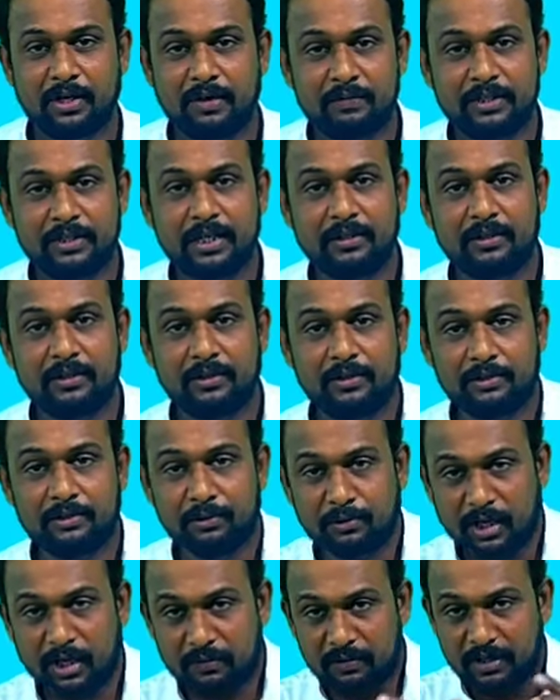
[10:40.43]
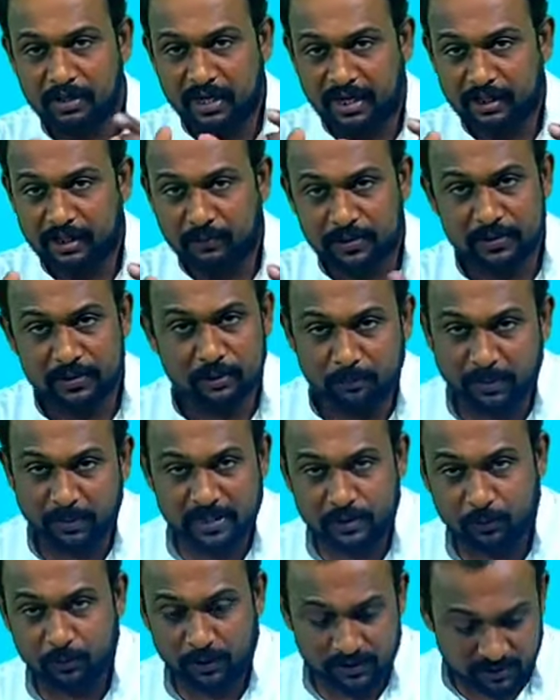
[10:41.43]
to convert an active voice into
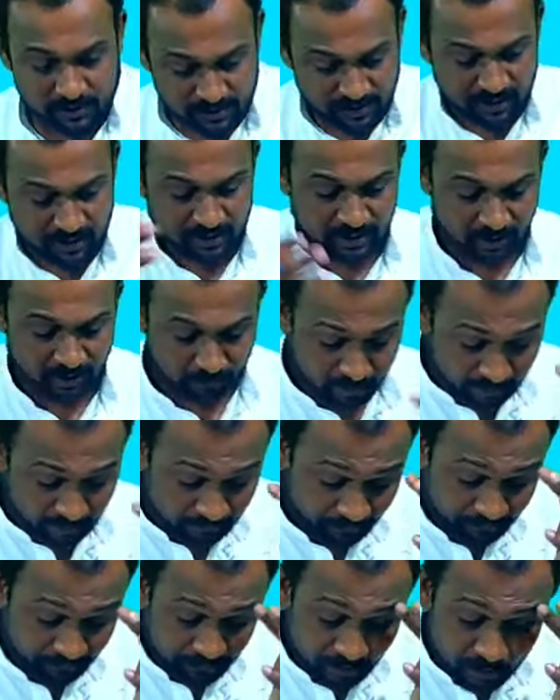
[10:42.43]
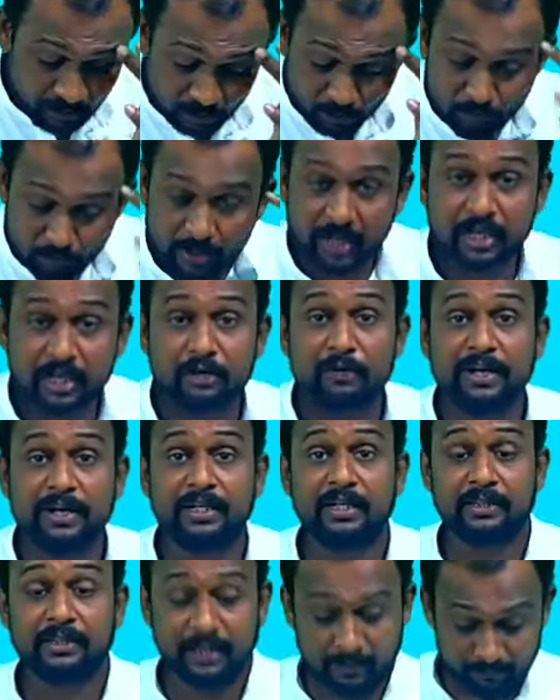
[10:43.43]
passive voice. See the third one. We are
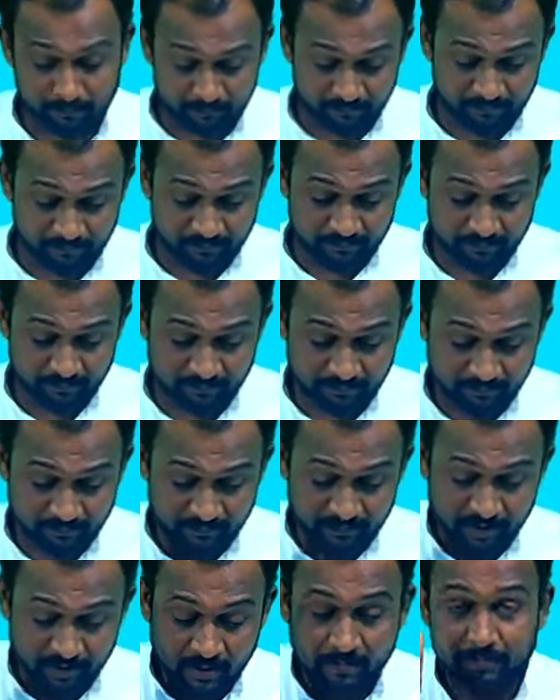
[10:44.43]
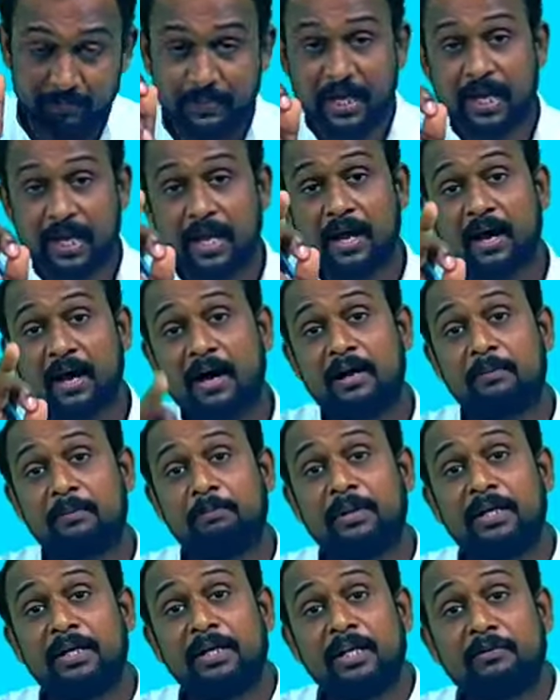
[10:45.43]
inviting them. They
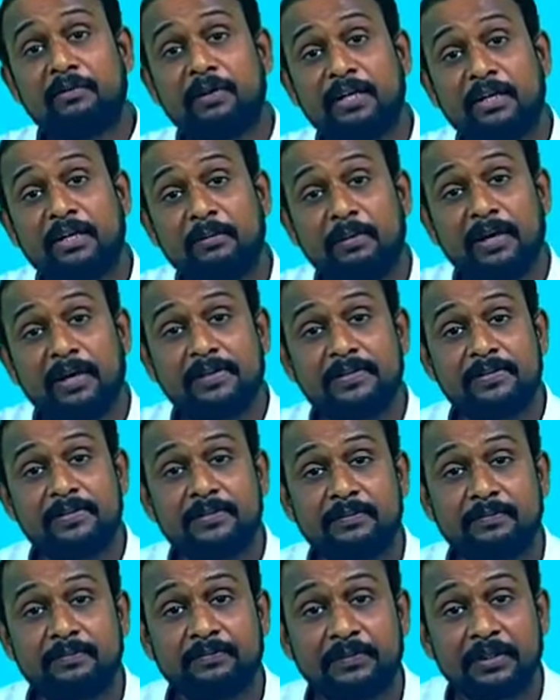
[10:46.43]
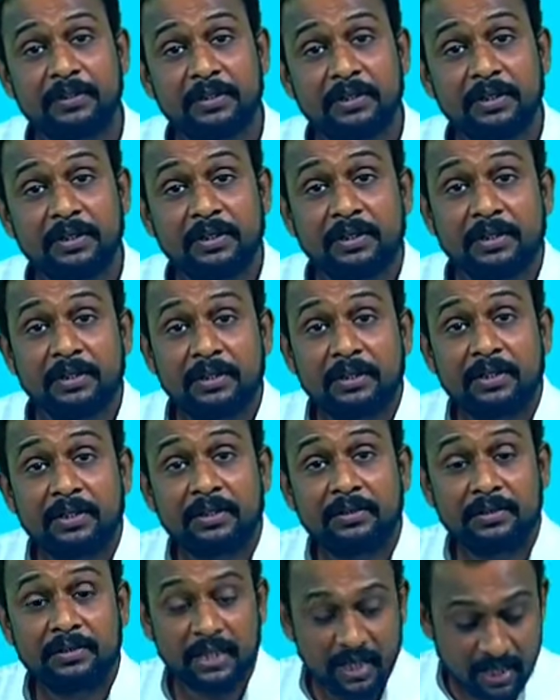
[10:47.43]
are being invited by us.
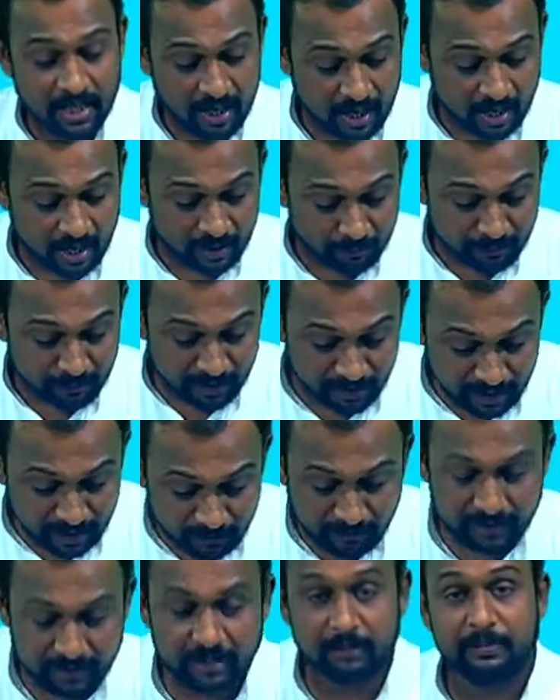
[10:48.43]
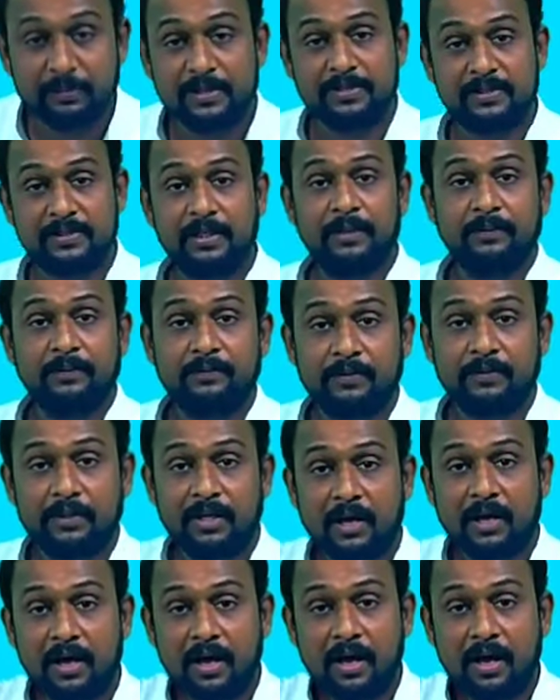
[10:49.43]
They are being invited by us. See,
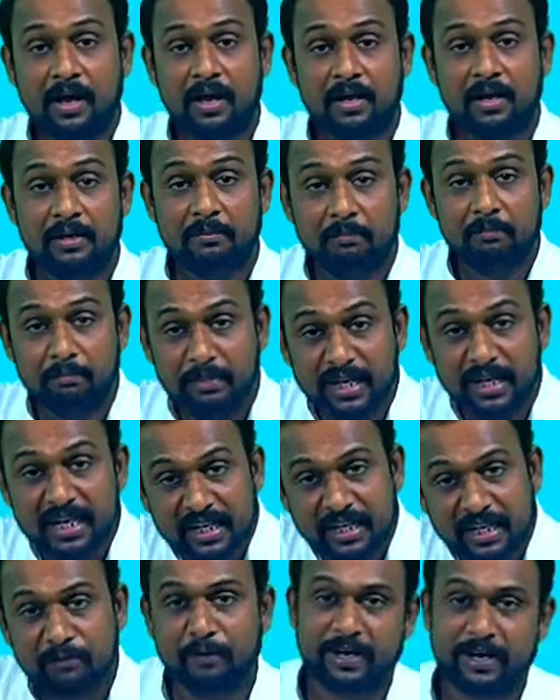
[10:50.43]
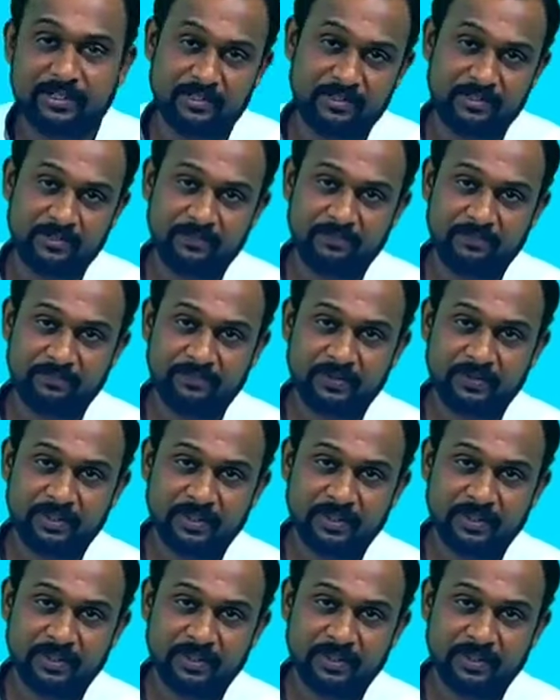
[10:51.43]
being invited.